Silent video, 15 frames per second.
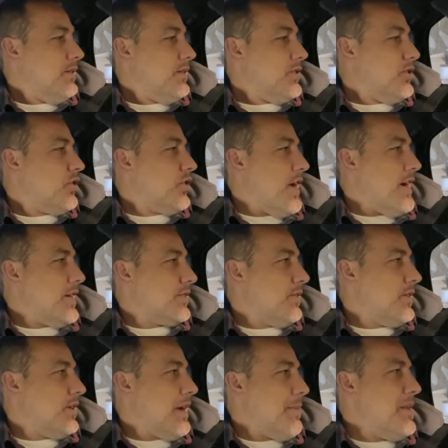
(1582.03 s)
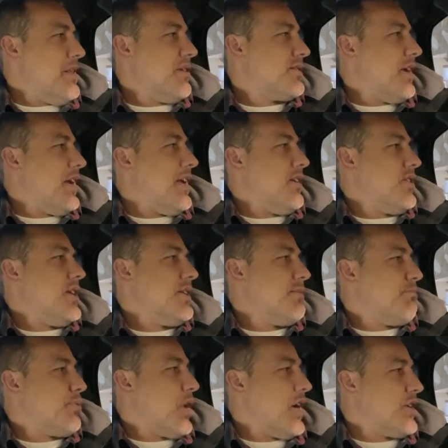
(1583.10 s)
No cracks or anything. I mean, there's not any
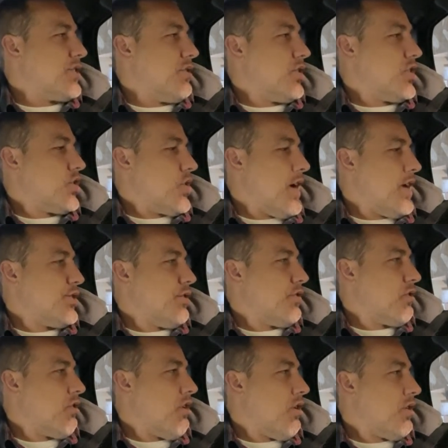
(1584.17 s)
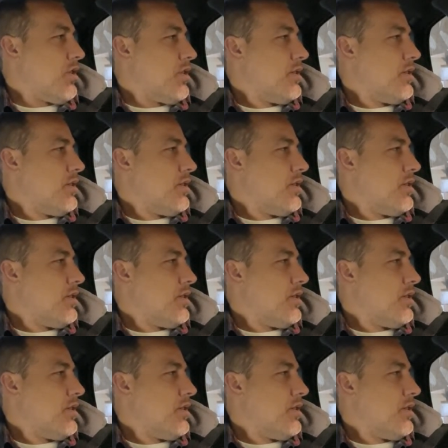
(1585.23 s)
pressure or strains overall.